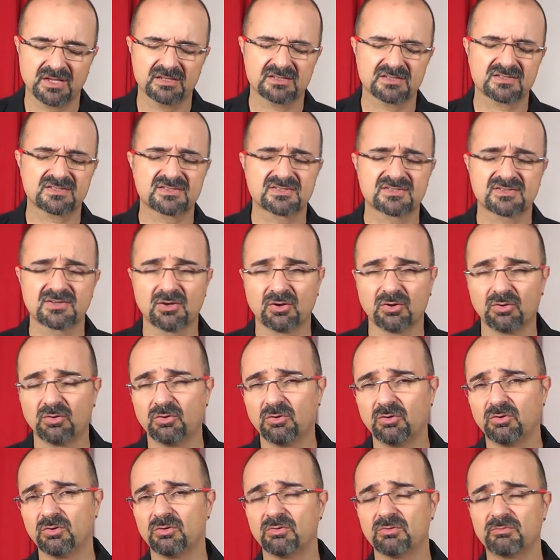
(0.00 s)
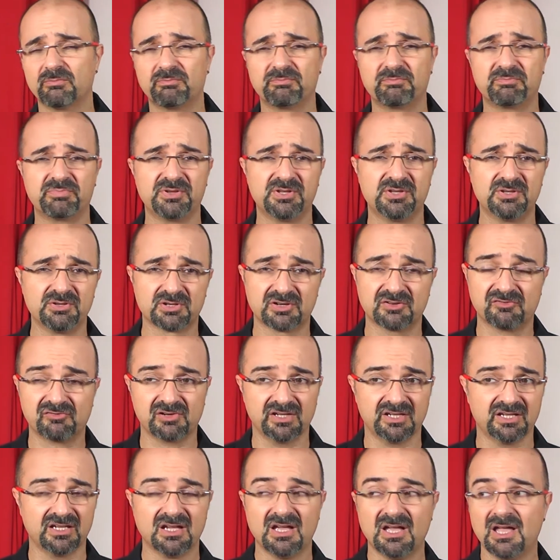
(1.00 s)
So
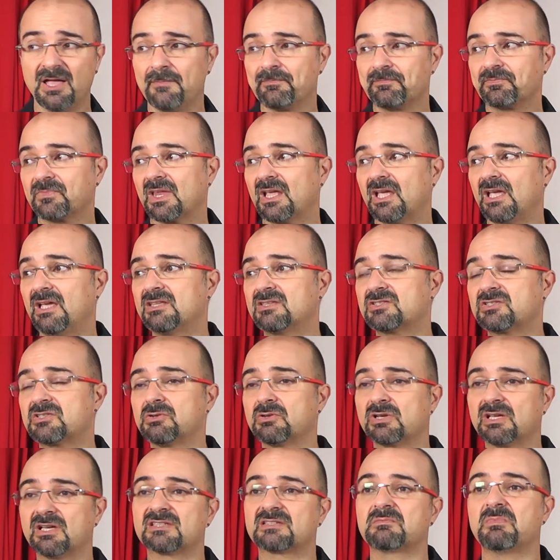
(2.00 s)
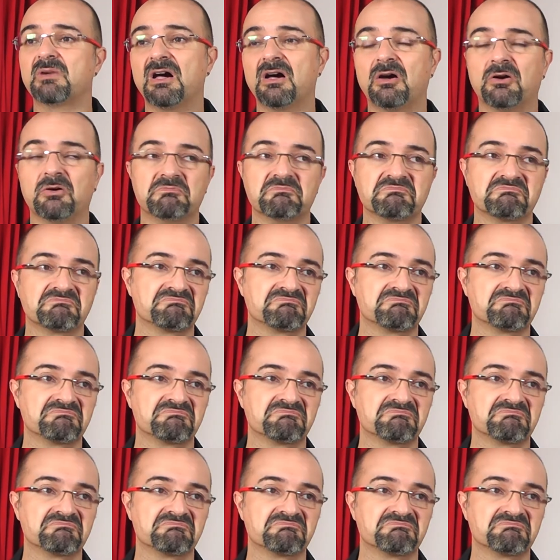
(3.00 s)
beautifully. It took us about